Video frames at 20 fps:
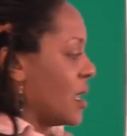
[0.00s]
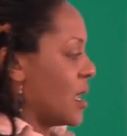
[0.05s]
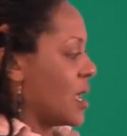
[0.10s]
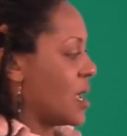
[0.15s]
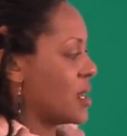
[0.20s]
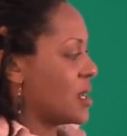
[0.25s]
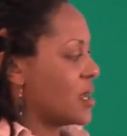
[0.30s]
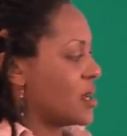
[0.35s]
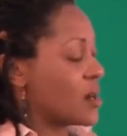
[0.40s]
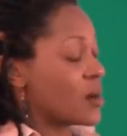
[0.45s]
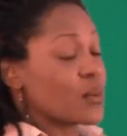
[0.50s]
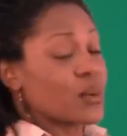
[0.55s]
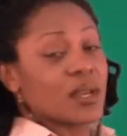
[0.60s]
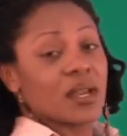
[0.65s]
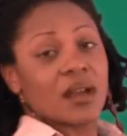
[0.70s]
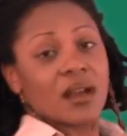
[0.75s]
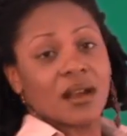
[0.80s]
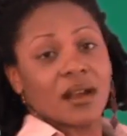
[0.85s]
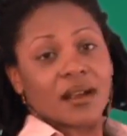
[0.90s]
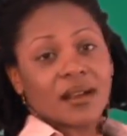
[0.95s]
And here
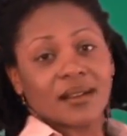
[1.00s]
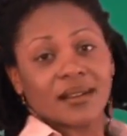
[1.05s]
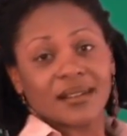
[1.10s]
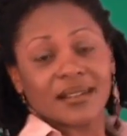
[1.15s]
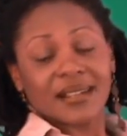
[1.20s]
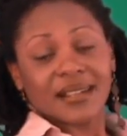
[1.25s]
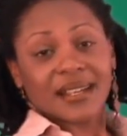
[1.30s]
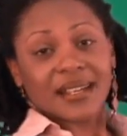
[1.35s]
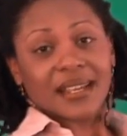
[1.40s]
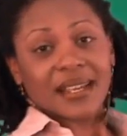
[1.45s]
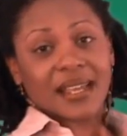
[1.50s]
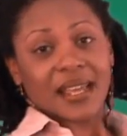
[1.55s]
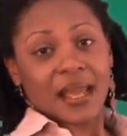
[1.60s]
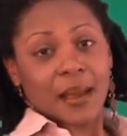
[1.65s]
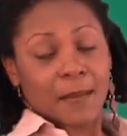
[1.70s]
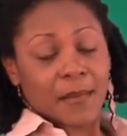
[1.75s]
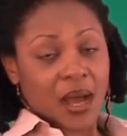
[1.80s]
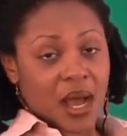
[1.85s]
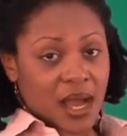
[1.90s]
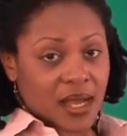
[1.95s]
we are,
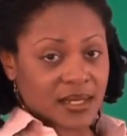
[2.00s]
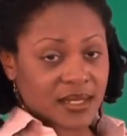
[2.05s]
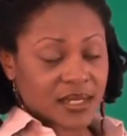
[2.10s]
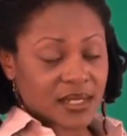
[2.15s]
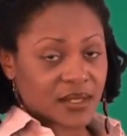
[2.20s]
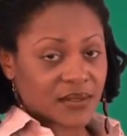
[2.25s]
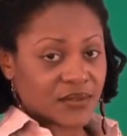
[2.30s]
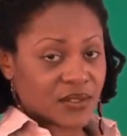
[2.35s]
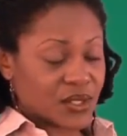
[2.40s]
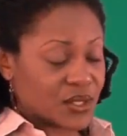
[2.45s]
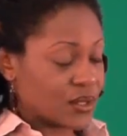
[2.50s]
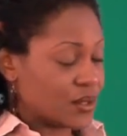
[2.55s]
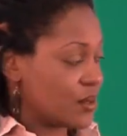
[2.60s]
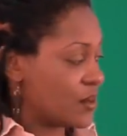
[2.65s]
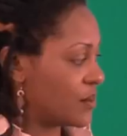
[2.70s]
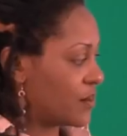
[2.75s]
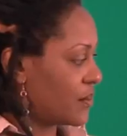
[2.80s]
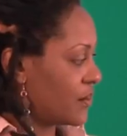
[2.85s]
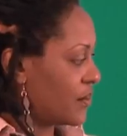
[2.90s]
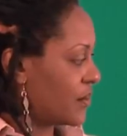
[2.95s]

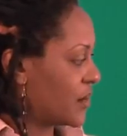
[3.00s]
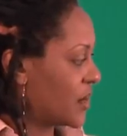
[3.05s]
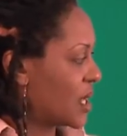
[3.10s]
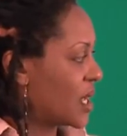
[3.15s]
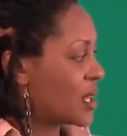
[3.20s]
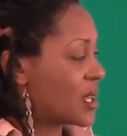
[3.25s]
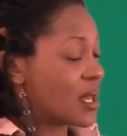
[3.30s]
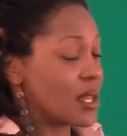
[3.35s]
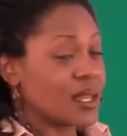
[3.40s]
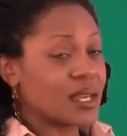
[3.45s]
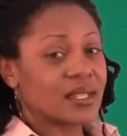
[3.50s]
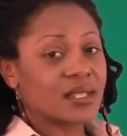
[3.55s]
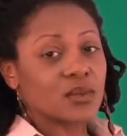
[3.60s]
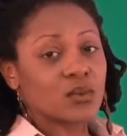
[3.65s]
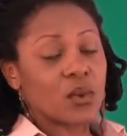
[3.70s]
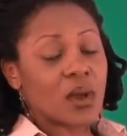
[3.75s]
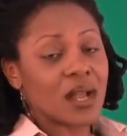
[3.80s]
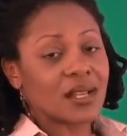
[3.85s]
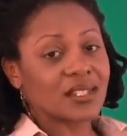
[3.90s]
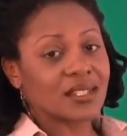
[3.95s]
+2. Now
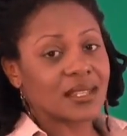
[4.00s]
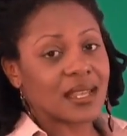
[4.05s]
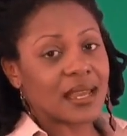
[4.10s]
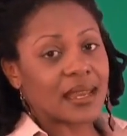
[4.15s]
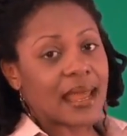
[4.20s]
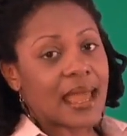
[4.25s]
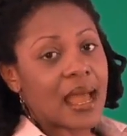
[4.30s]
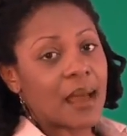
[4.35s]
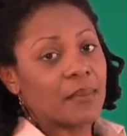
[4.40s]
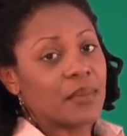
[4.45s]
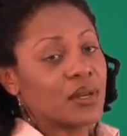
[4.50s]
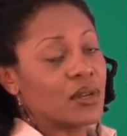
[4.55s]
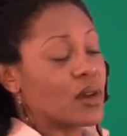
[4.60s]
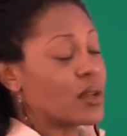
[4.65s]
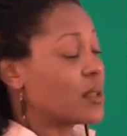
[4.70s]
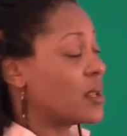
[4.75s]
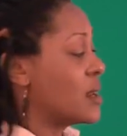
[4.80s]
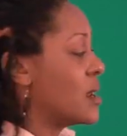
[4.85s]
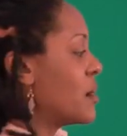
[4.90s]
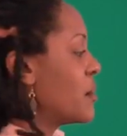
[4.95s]
let's watch that happen
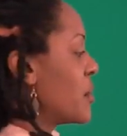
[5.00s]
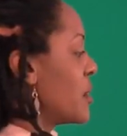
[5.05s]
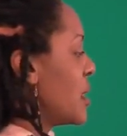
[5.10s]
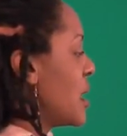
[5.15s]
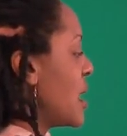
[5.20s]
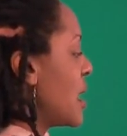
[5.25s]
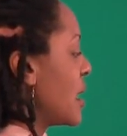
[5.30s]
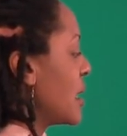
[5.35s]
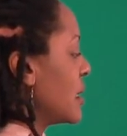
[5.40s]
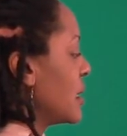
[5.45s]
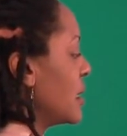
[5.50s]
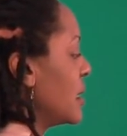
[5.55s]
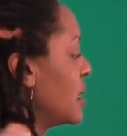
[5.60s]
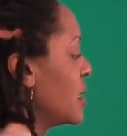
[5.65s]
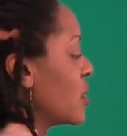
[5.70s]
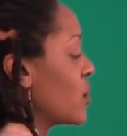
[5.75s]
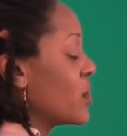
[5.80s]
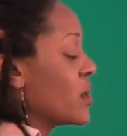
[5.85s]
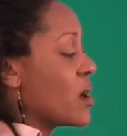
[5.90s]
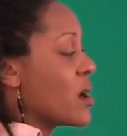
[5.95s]
on the number line.
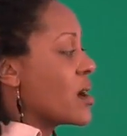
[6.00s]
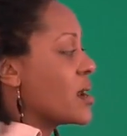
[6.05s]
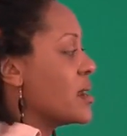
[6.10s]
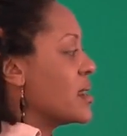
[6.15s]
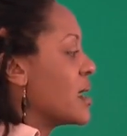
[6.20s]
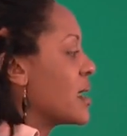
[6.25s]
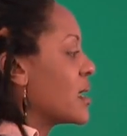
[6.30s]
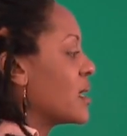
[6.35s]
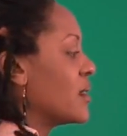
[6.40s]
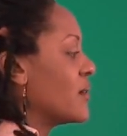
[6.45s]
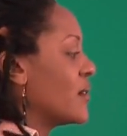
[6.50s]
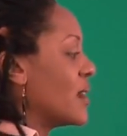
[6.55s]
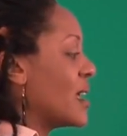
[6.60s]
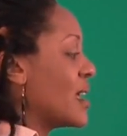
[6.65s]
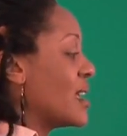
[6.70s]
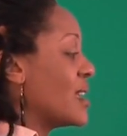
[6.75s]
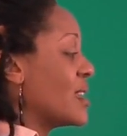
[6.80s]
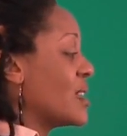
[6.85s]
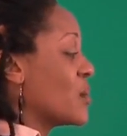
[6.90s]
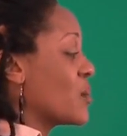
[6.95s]
Here we are at
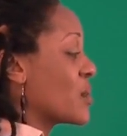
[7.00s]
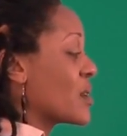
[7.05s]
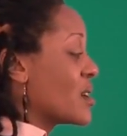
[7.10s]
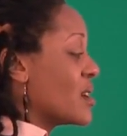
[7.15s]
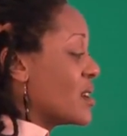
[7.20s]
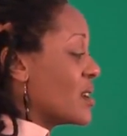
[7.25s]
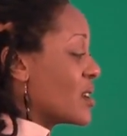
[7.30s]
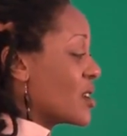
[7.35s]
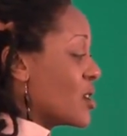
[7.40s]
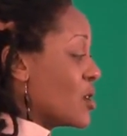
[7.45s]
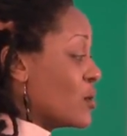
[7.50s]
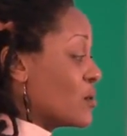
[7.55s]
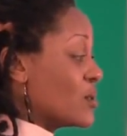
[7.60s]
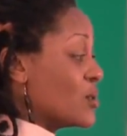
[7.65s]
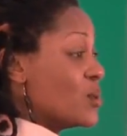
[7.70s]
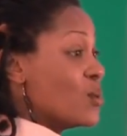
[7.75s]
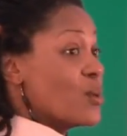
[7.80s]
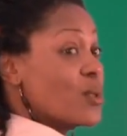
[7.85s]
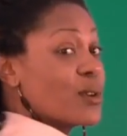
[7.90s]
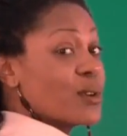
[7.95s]
-8, and we're going to go
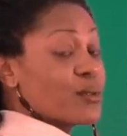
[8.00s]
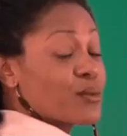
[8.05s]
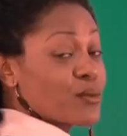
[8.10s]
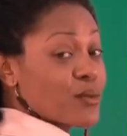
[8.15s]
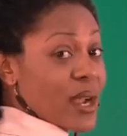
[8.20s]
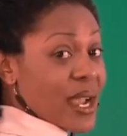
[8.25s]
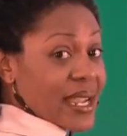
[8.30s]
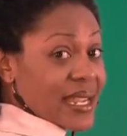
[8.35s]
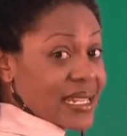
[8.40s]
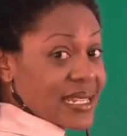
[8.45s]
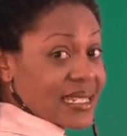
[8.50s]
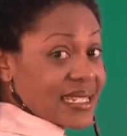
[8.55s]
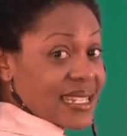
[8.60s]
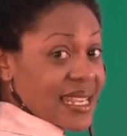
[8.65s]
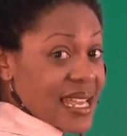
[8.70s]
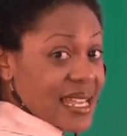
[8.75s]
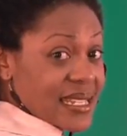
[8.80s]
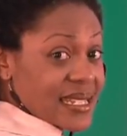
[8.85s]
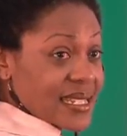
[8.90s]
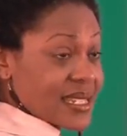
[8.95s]
to the right
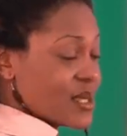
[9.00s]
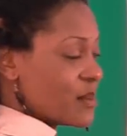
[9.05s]
10